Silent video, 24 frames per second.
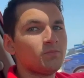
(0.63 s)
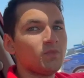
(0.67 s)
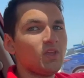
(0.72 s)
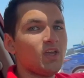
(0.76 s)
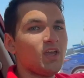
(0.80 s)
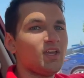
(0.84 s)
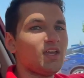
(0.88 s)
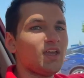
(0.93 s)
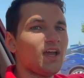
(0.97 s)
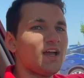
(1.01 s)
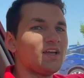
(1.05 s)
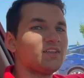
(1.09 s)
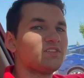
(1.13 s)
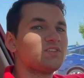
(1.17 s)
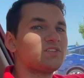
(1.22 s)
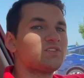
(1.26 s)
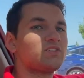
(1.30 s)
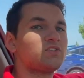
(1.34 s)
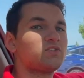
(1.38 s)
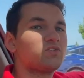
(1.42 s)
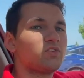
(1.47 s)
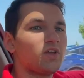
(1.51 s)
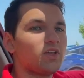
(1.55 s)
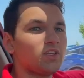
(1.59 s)
Hey guys,
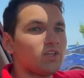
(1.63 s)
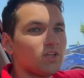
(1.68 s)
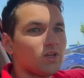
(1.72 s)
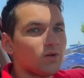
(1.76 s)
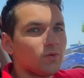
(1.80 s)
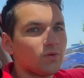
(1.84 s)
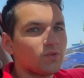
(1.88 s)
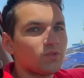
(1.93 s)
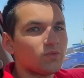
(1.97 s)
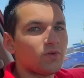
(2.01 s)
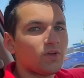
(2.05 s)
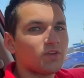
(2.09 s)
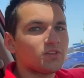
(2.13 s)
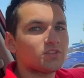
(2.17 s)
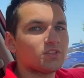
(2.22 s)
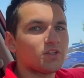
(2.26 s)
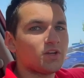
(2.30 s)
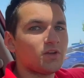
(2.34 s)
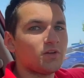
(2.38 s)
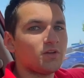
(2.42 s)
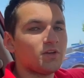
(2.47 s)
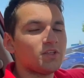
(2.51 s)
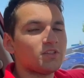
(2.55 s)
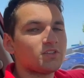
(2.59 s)
it's Drake here with Russ
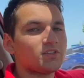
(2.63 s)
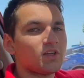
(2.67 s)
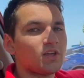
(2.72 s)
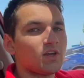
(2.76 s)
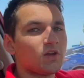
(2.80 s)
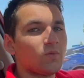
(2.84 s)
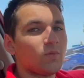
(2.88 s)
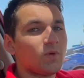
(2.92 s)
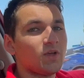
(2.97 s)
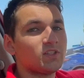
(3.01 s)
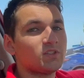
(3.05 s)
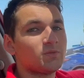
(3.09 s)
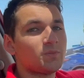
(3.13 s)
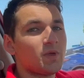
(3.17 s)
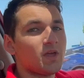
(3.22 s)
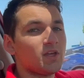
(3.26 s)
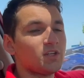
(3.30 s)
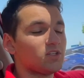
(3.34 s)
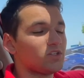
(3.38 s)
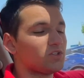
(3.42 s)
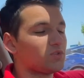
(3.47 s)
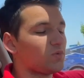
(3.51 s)
Darrow Nissan of West Bend.